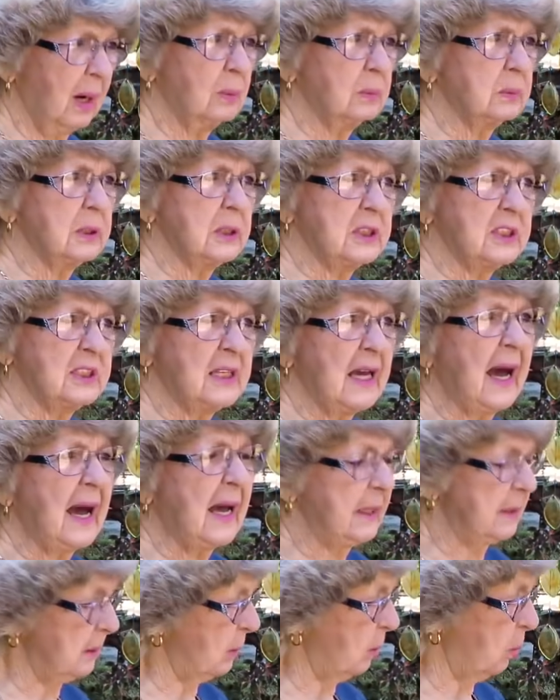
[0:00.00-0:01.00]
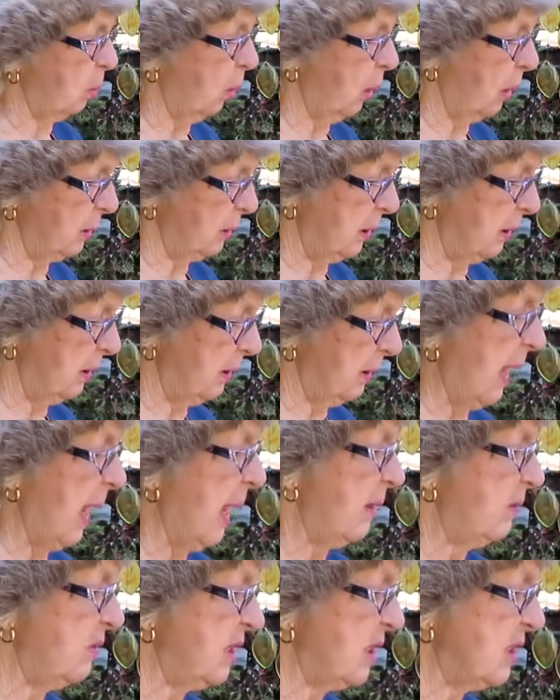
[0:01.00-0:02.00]
on deciding what,
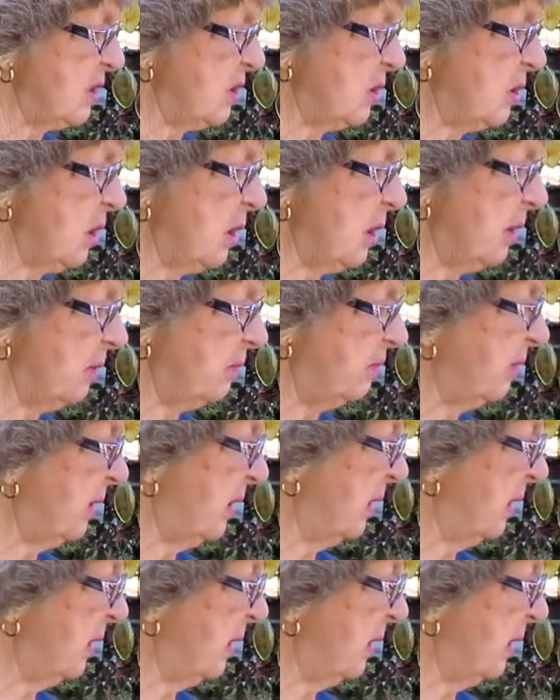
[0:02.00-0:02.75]
like this stuff,